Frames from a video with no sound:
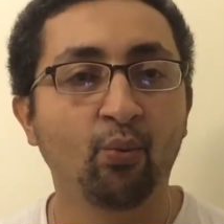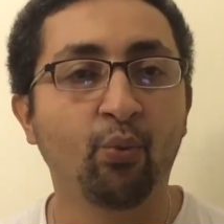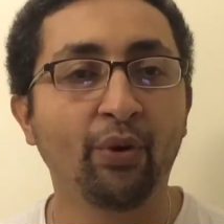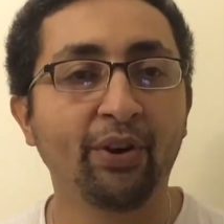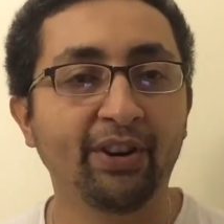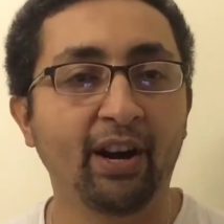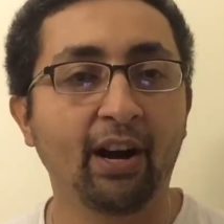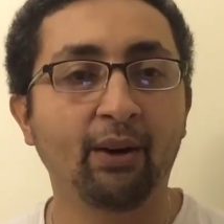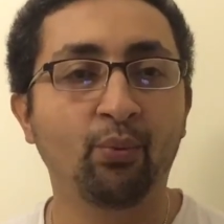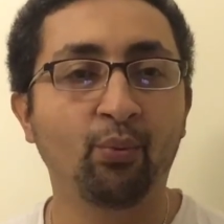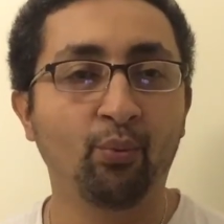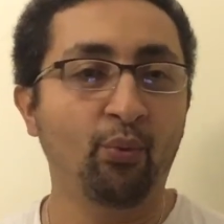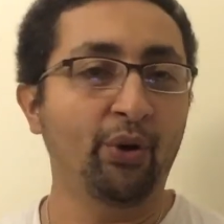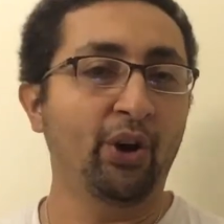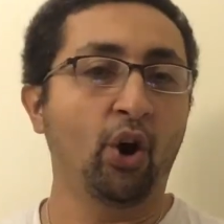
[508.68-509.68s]
with
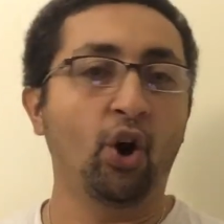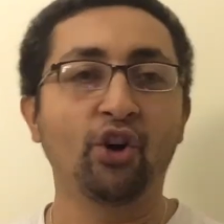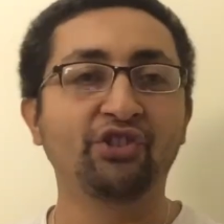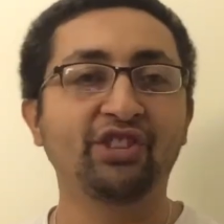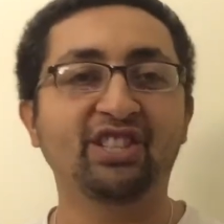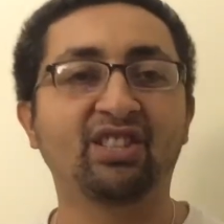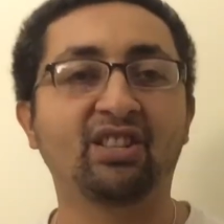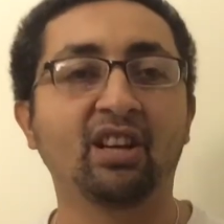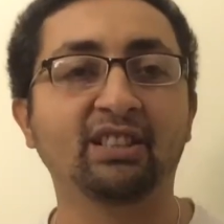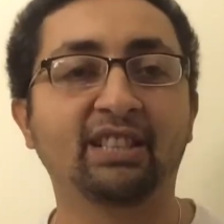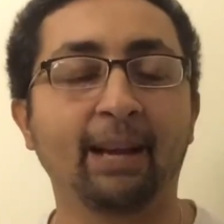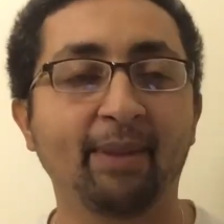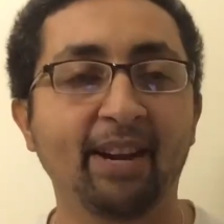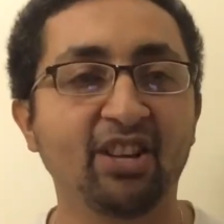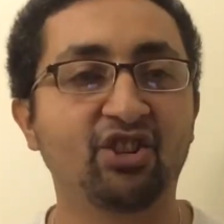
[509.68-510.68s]
all this
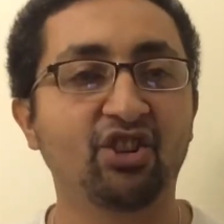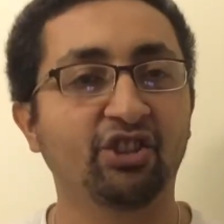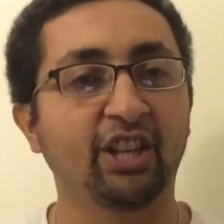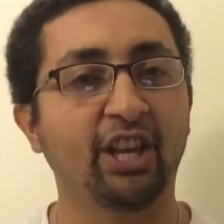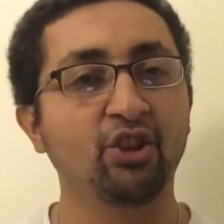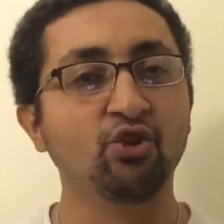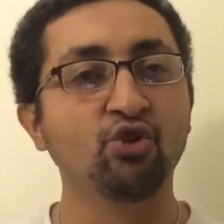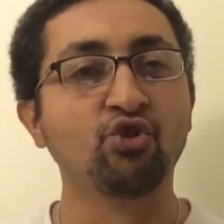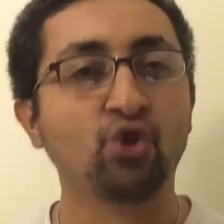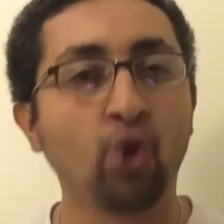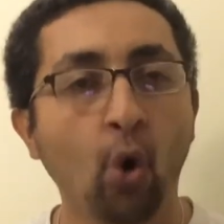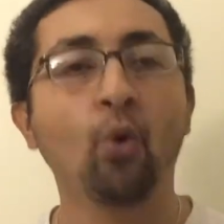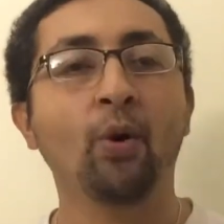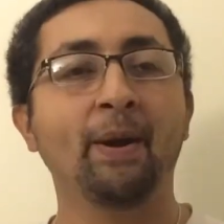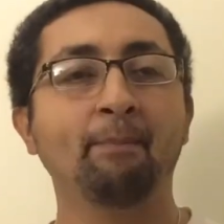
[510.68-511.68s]
contamination that you're
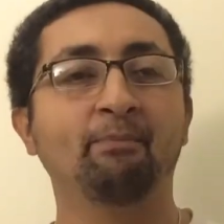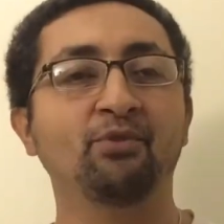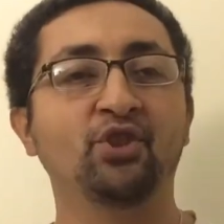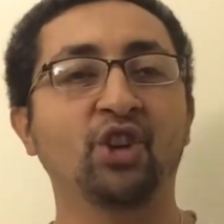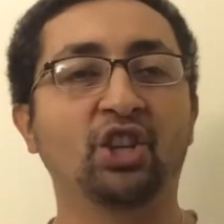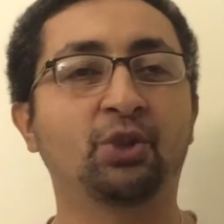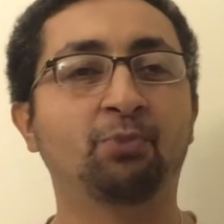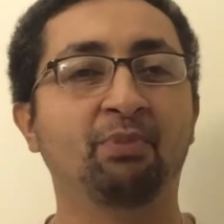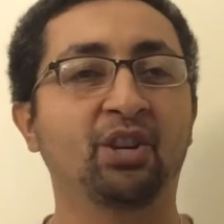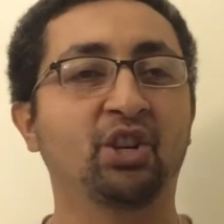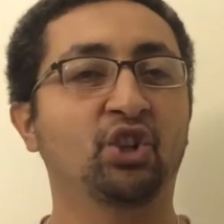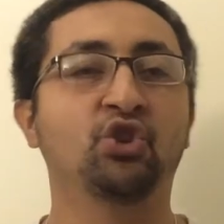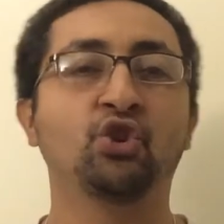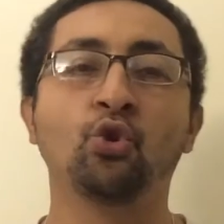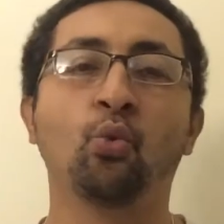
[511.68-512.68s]
doing just
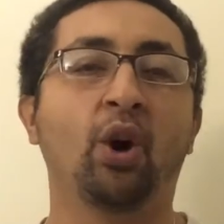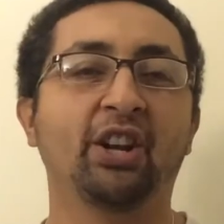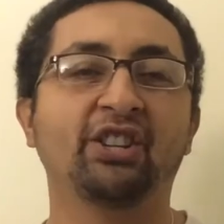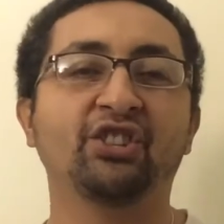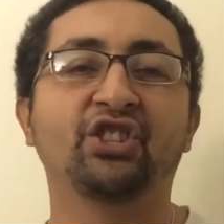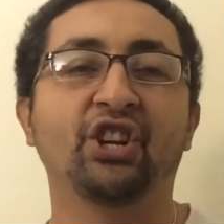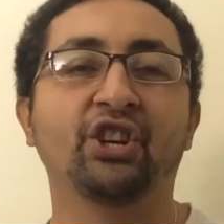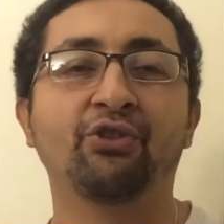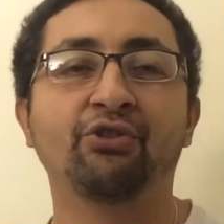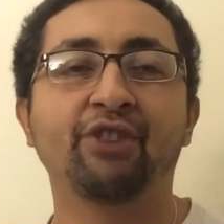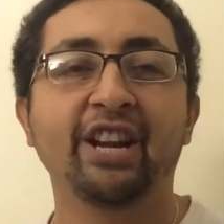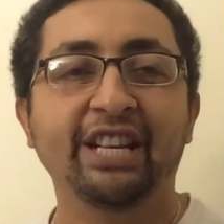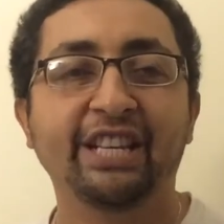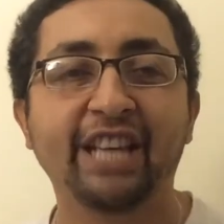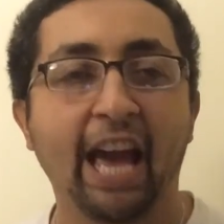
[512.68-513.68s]
because you want to
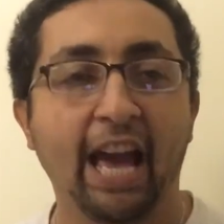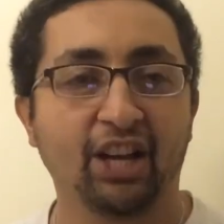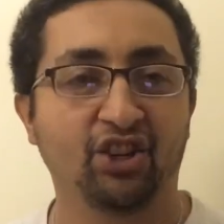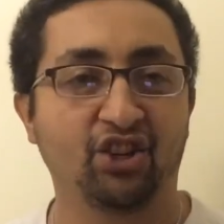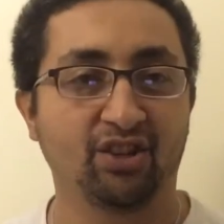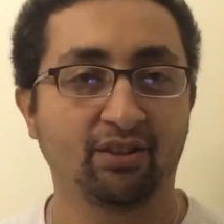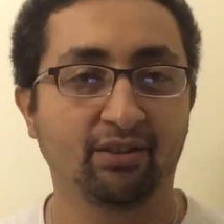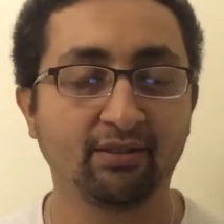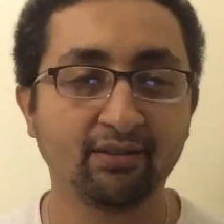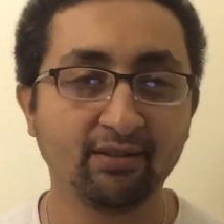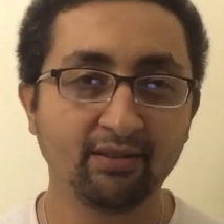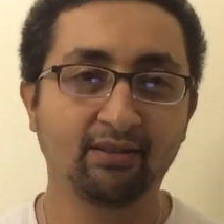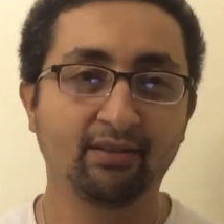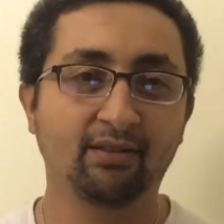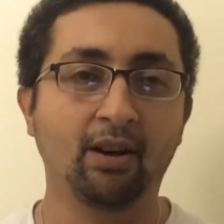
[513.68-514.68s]
generate cash.
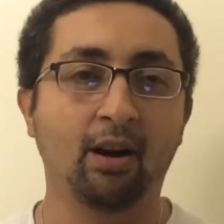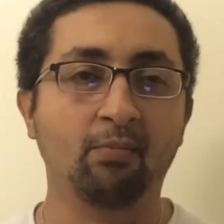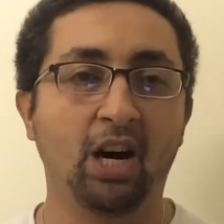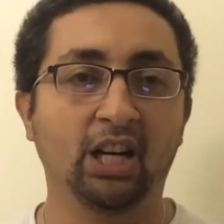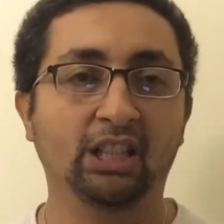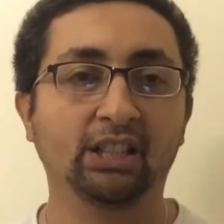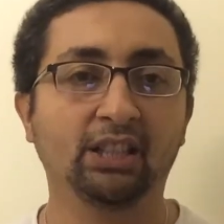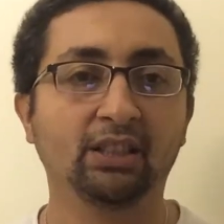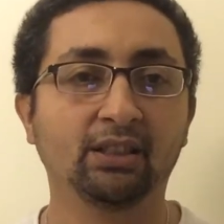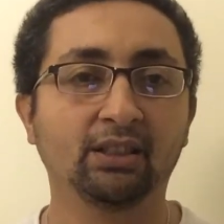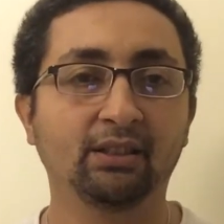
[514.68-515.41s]
Come on,